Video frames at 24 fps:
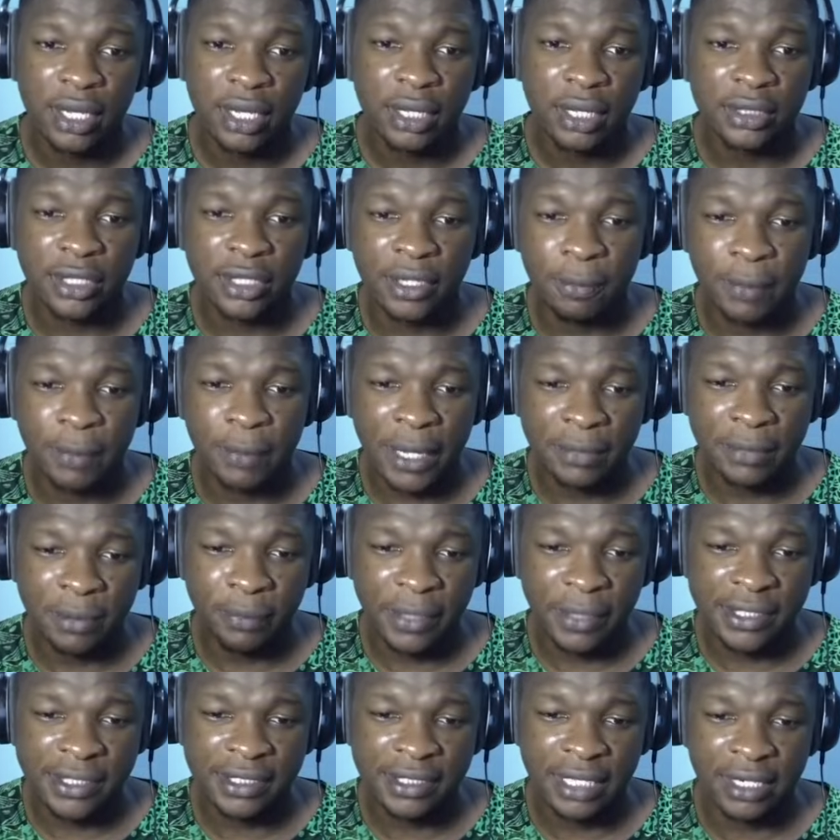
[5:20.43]
They replied me
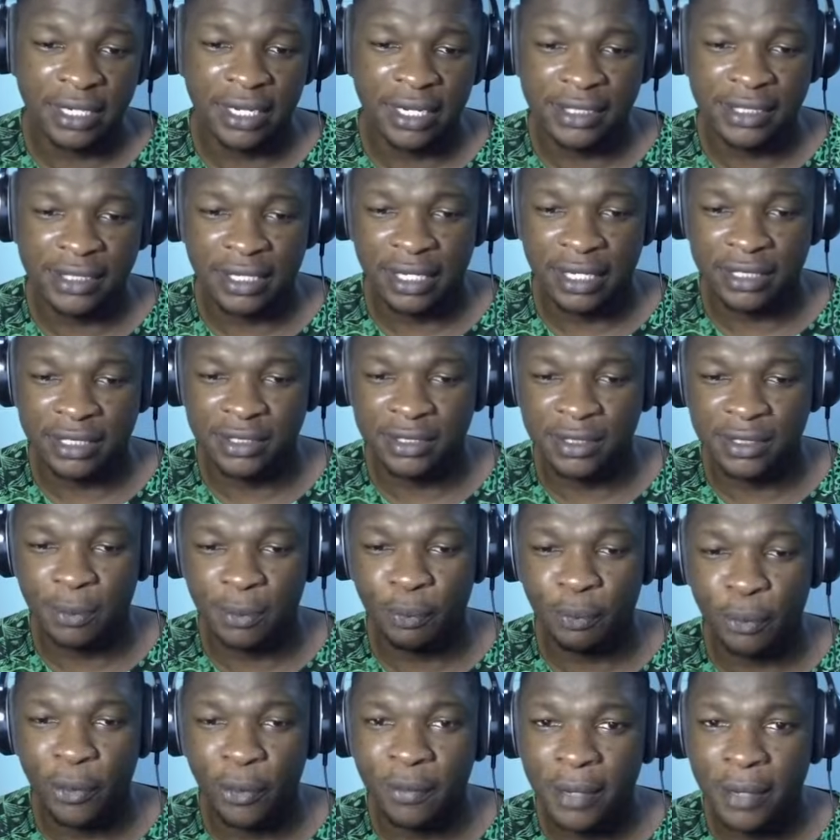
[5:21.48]
personally and said that the
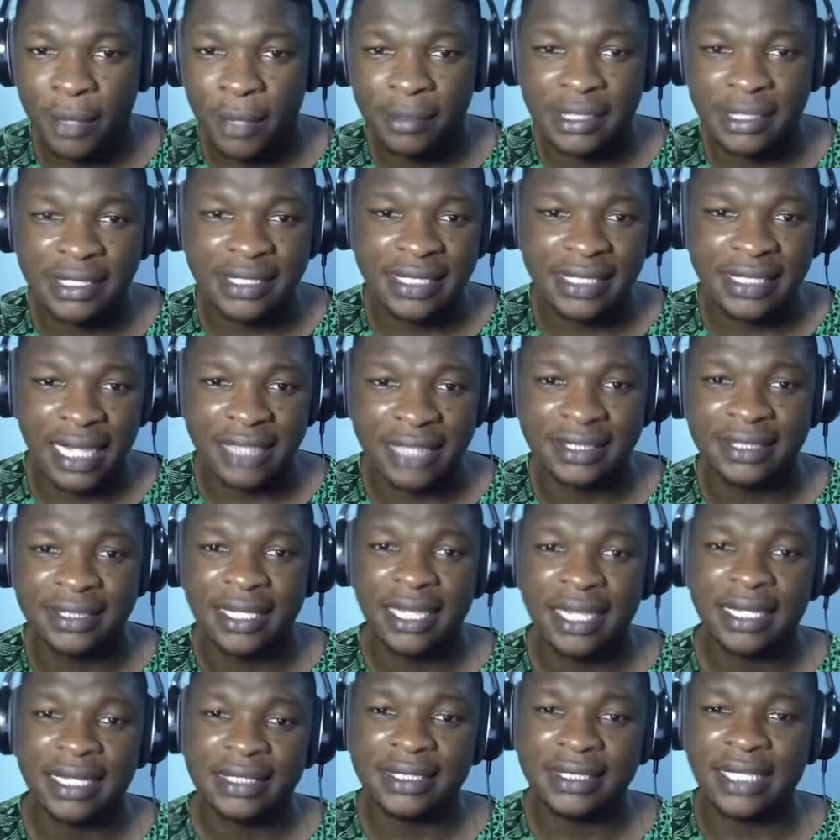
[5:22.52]
problem is that
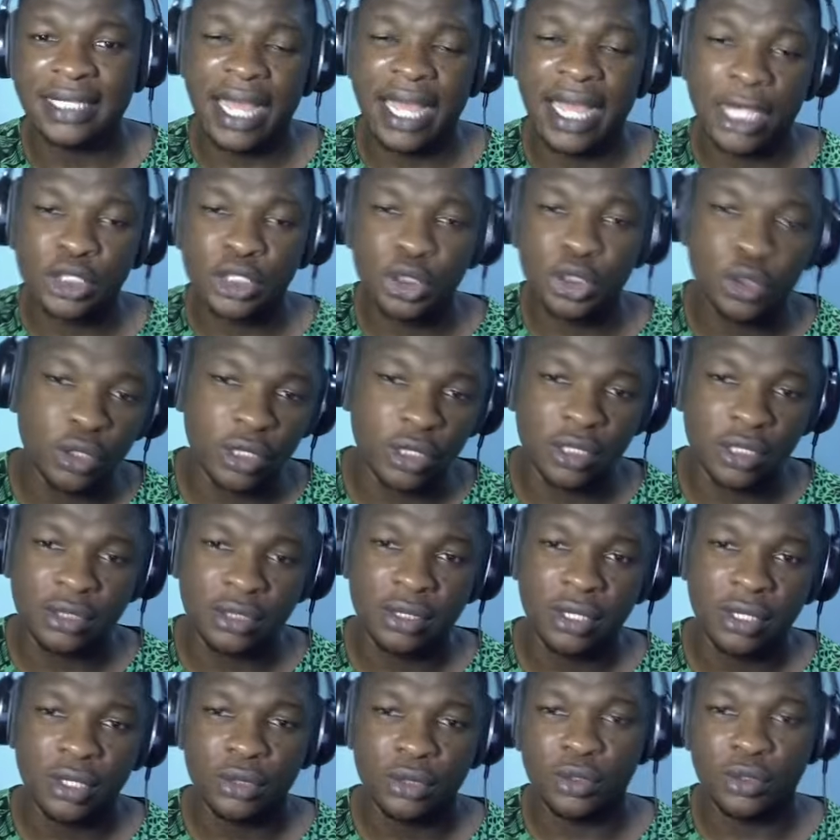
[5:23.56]
they are showing,
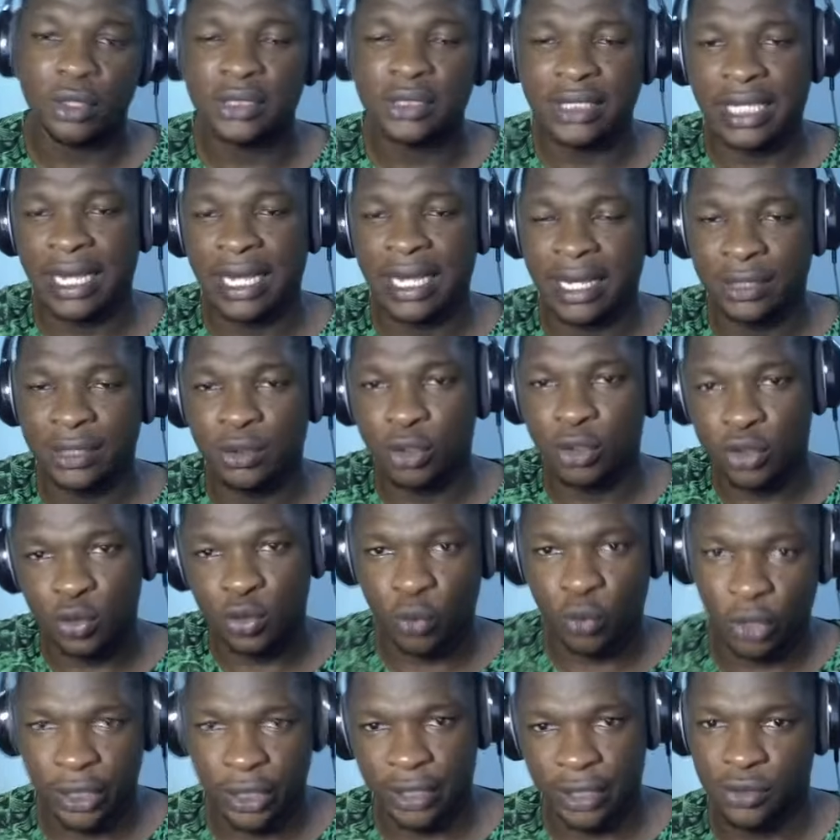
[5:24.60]
not they are not
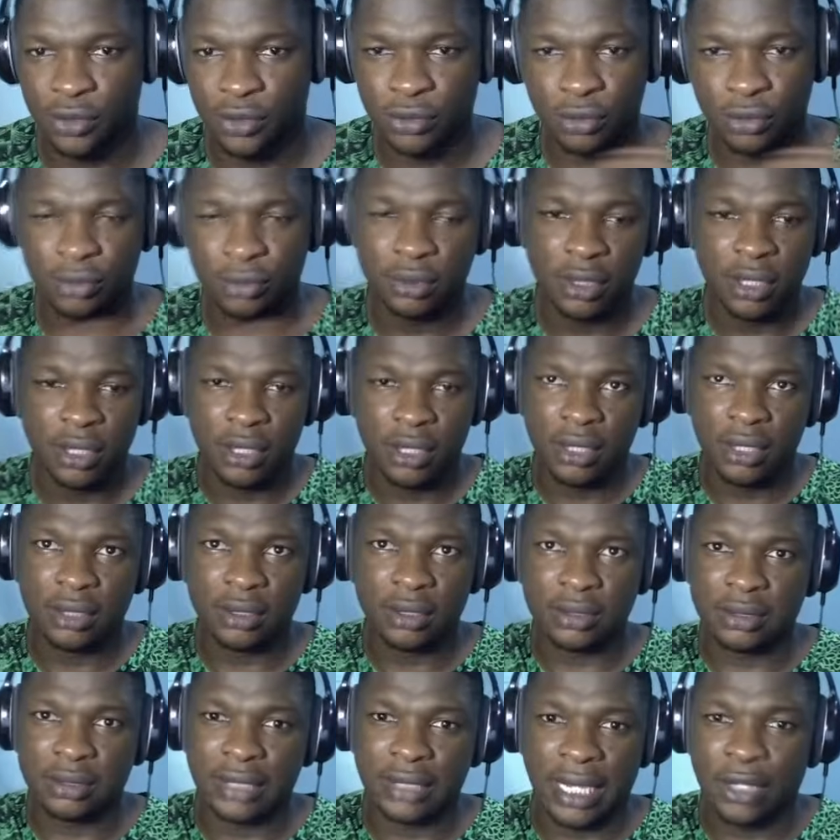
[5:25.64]
working. So,
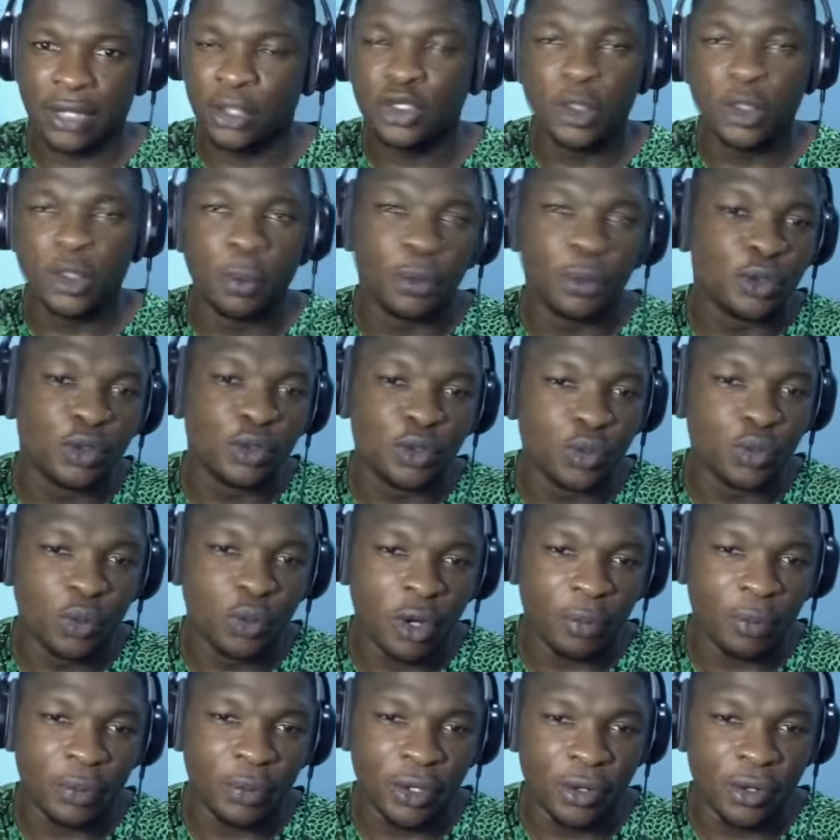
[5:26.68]
they are not supposed to
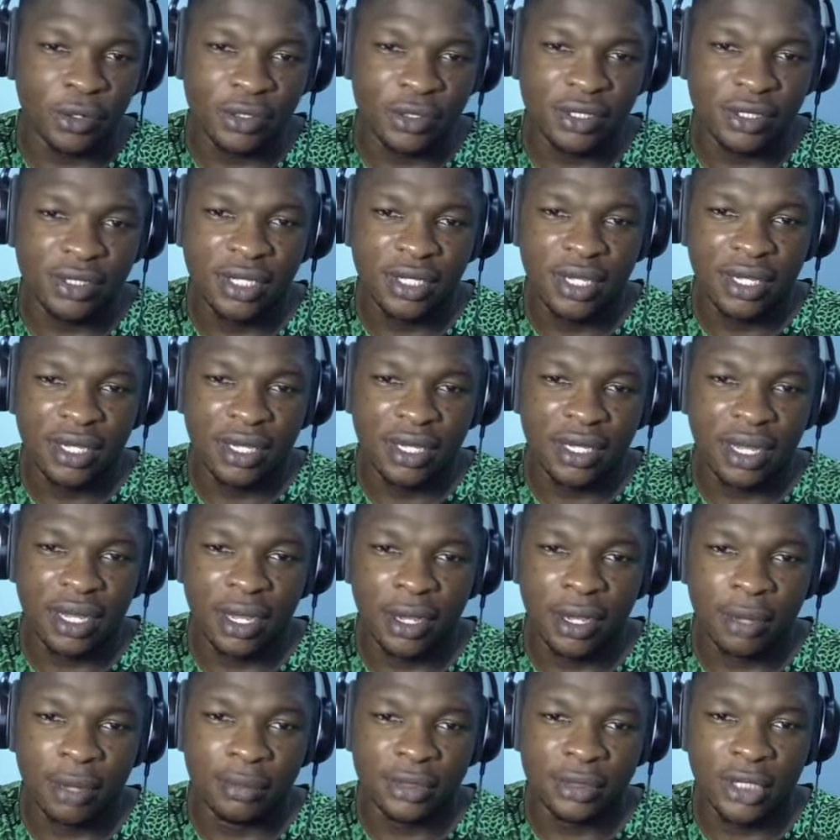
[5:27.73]
work because
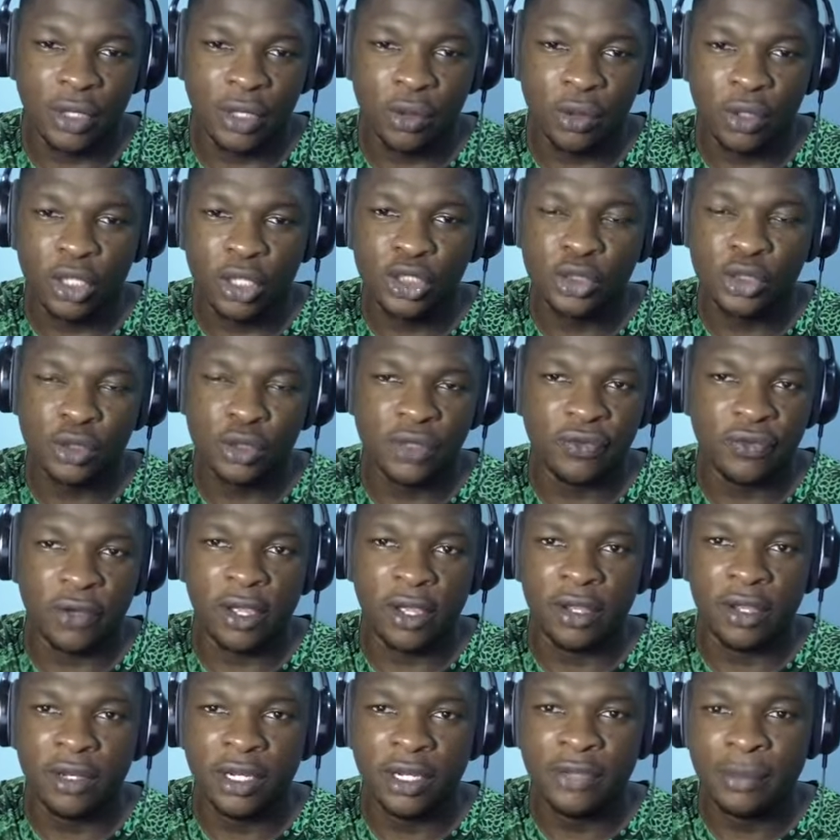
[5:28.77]
they only showed for a
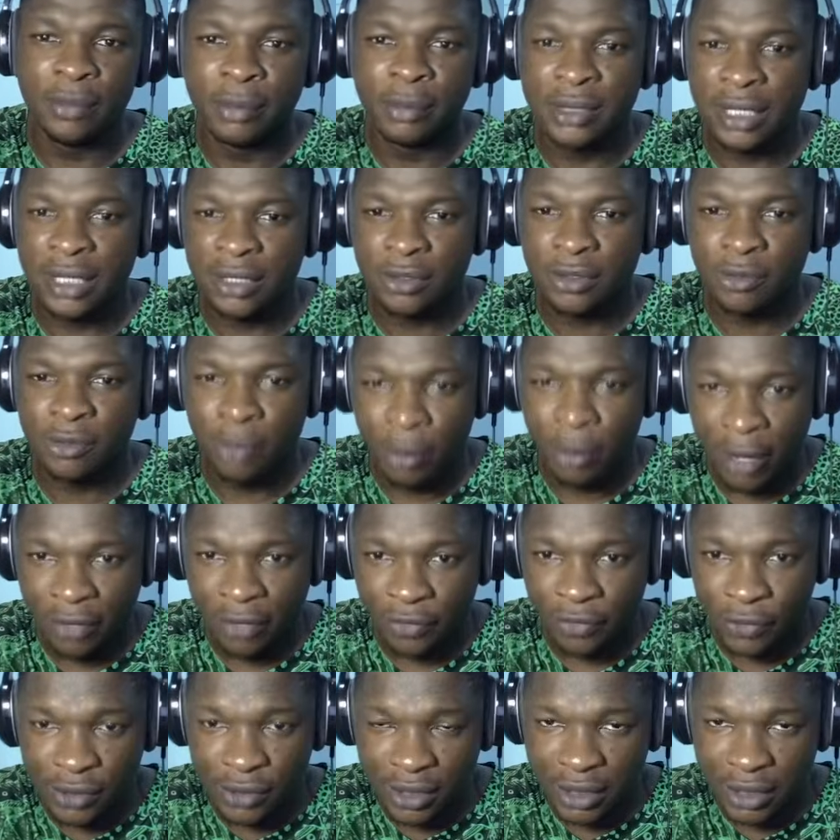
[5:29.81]
limited number of
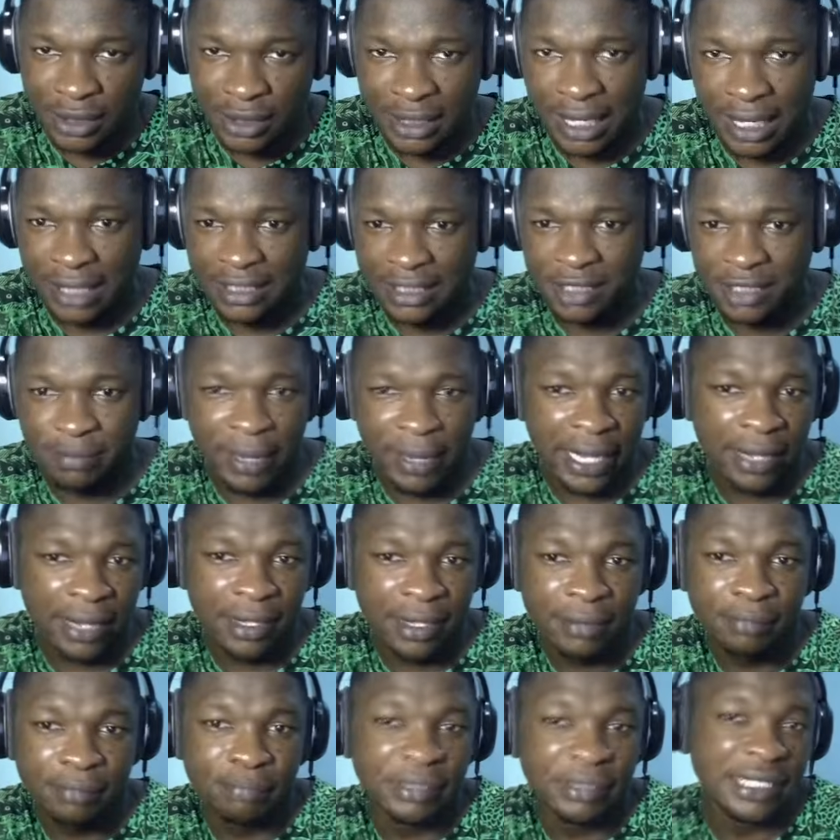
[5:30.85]
users and it's by
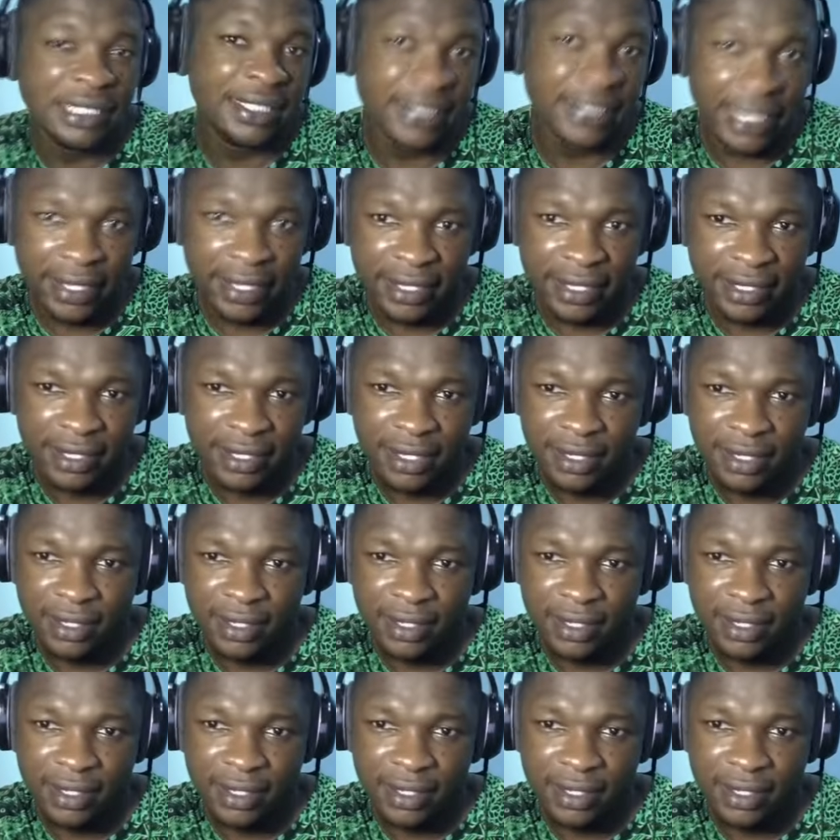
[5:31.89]
mistake.